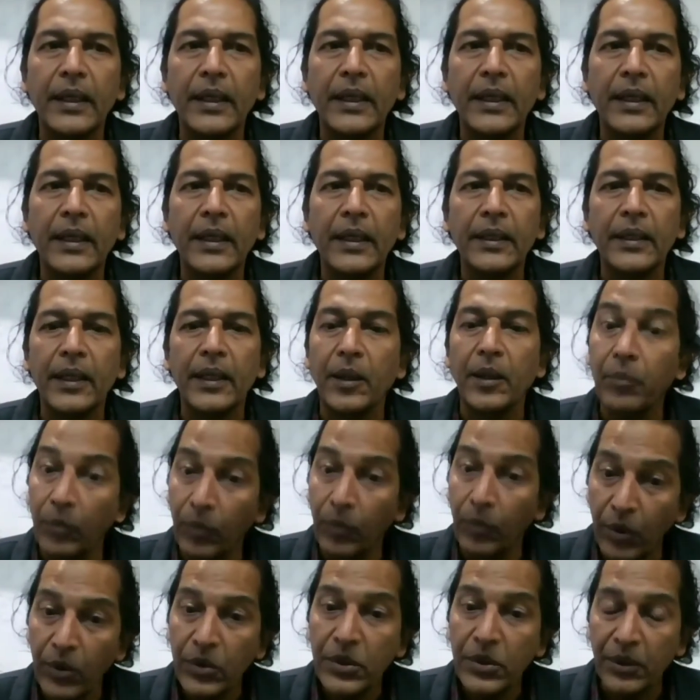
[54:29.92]
that
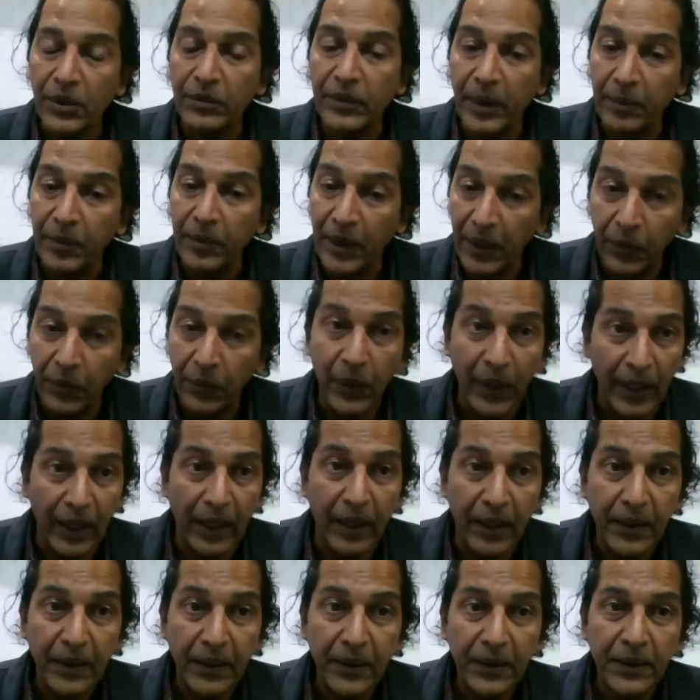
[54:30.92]
most of them did well.
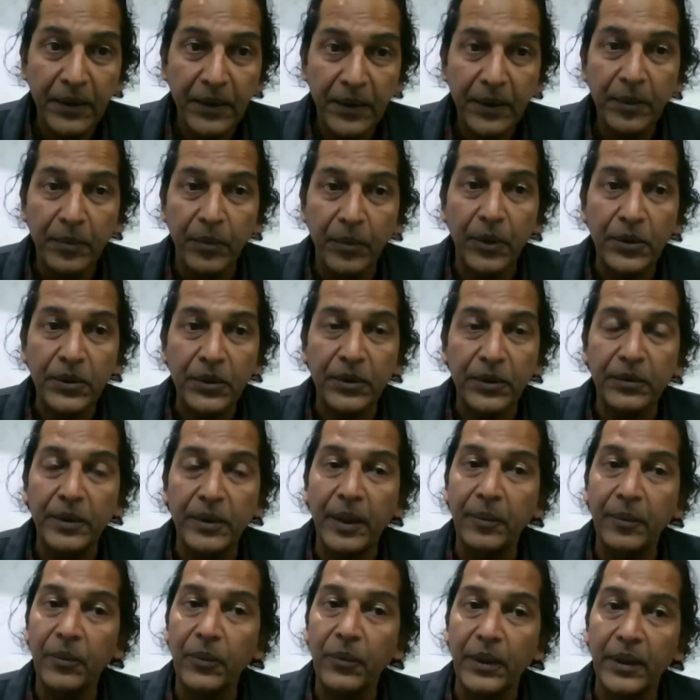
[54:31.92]
Most of
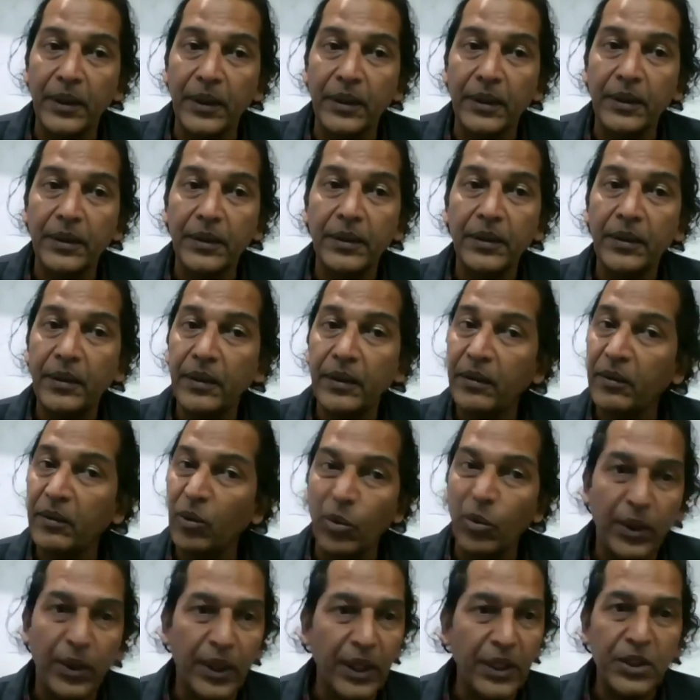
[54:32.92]
them were who
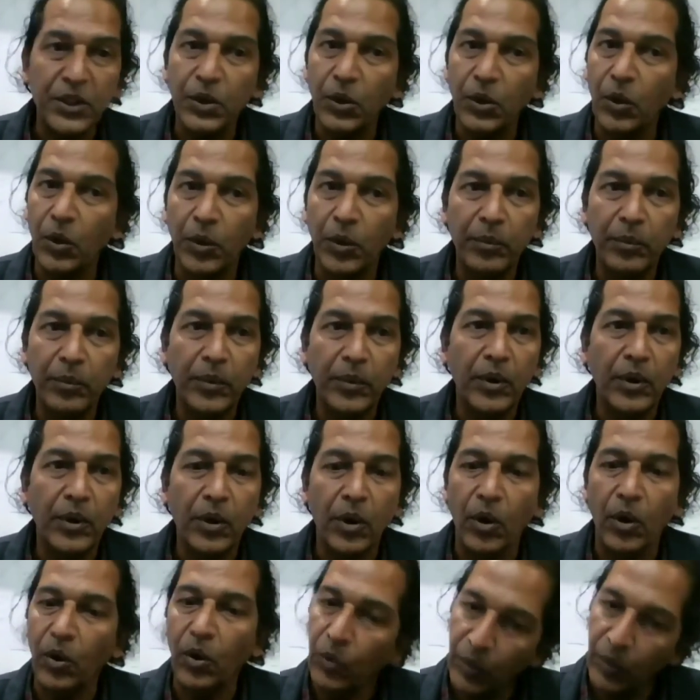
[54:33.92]
reached home
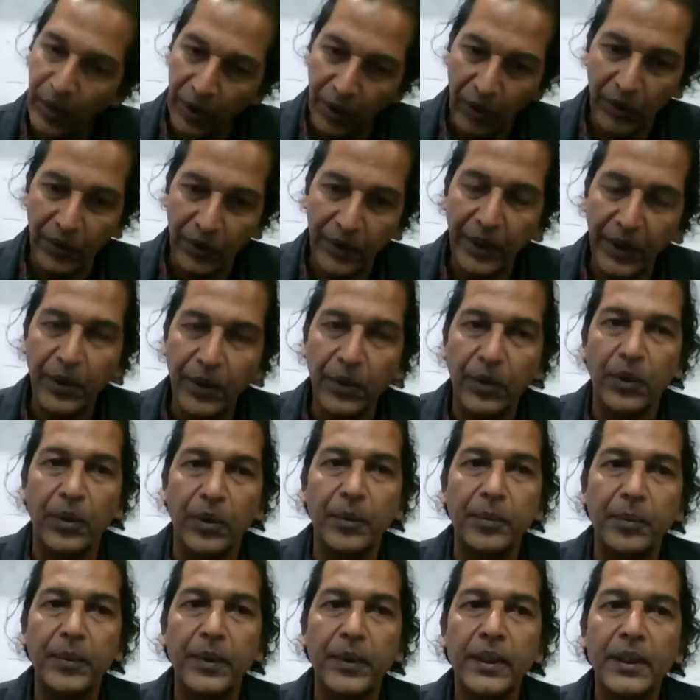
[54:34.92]
or who were already
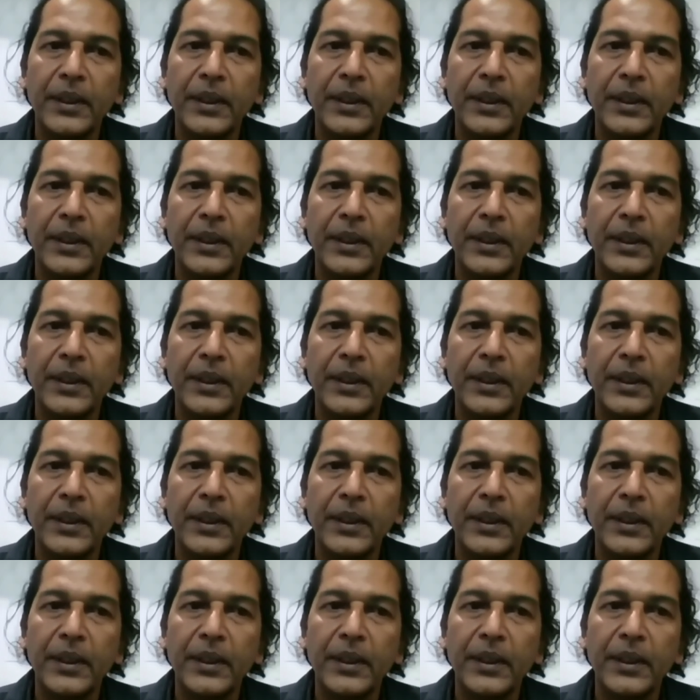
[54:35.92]
home.